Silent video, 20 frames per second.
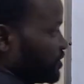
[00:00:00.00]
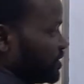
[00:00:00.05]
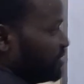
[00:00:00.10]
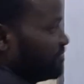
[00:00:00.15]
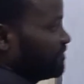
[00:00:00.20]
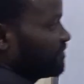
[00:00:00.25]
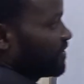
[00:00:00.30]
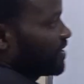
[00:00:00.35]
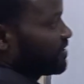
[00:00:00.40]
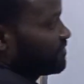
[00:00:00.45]

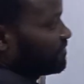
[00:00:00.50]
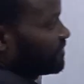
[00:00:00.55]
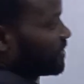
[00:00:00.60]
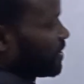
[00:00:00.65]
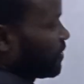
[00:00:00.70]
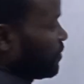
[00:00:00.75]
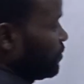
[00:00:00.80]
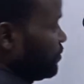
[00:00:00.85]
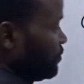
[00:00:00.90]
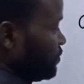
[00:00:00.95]
T5
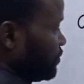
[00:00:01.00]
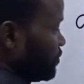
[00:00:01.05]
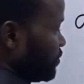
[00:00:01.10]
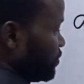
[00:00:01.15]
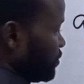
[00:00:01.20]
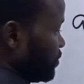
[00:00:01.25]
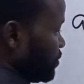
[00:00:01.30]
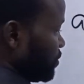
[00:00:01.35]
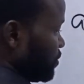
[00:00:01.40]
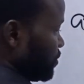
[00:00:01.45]
now,
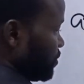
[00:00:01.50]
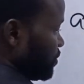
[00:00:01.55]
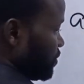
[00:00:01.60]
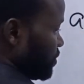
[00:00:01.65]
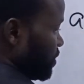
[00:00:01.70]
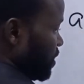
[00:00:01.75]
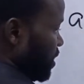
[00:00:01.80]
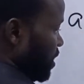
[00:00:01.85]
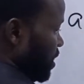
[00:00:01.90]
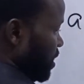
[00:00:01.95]

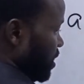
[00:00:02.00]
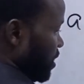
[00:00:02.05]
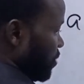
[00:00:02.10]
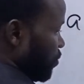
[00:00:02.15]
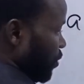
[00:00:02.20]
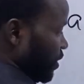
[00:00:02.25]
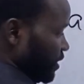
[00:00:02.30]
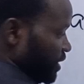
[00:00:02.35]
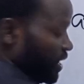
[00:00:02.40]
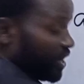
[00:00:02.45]

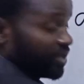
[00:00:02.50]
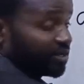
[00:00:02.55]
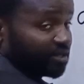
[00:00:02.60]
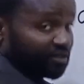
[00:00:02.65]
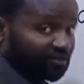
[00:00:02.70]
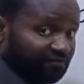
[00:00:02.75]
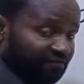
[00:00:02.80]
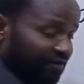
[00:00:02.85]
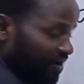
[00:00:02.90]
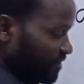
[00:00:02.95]
when n
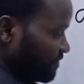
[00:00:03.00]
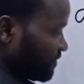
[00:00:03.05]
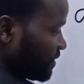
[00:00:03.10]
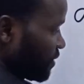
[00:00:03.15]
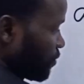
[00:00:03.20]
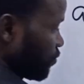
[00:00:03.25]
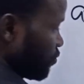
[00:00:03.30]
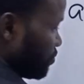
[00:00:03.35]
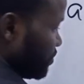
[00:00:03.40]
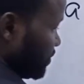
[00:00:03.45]
is 5
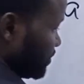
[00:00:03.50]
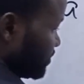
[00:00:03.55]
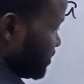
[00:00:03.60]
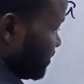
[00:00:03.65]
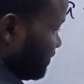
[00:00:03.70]
now will be